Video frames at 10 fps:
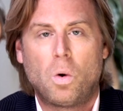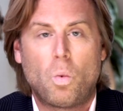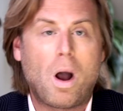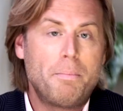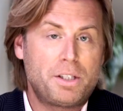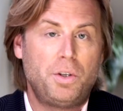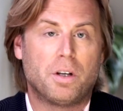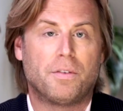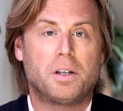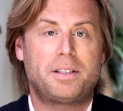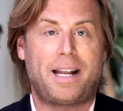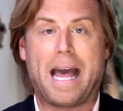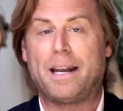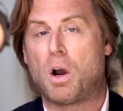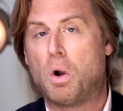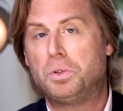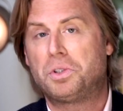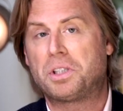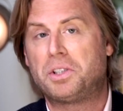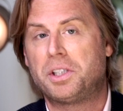While Miss Universe had had hosts
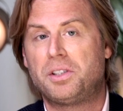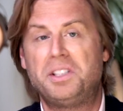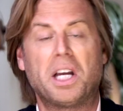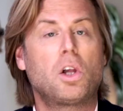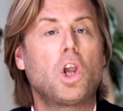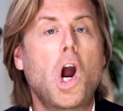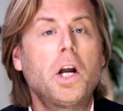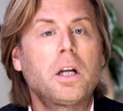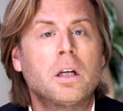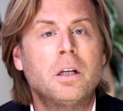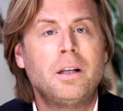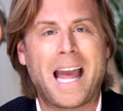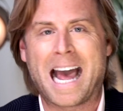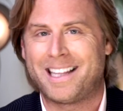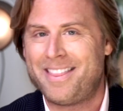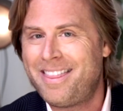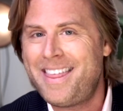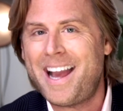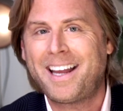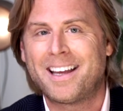such as Dick Clark, Alan
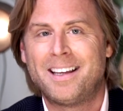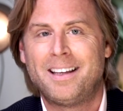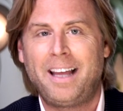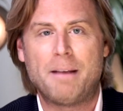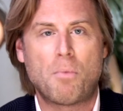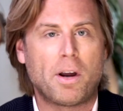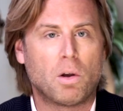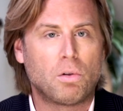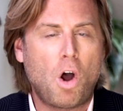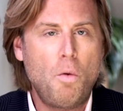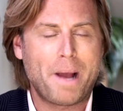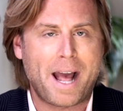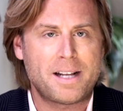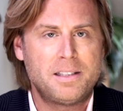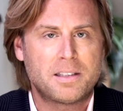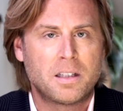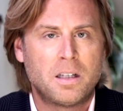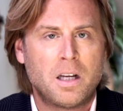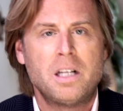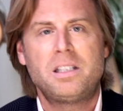Thicke, and Mario Lopez,
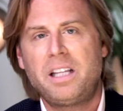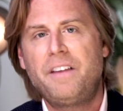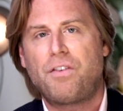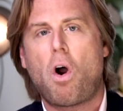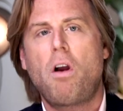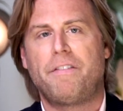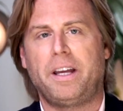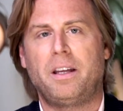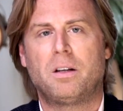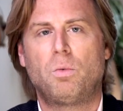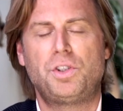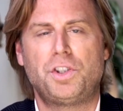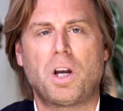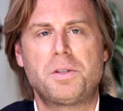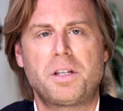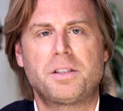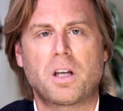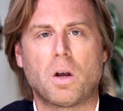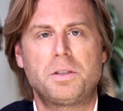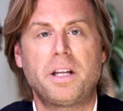Steve Harvey was chosen as
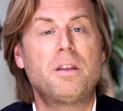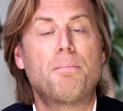host in the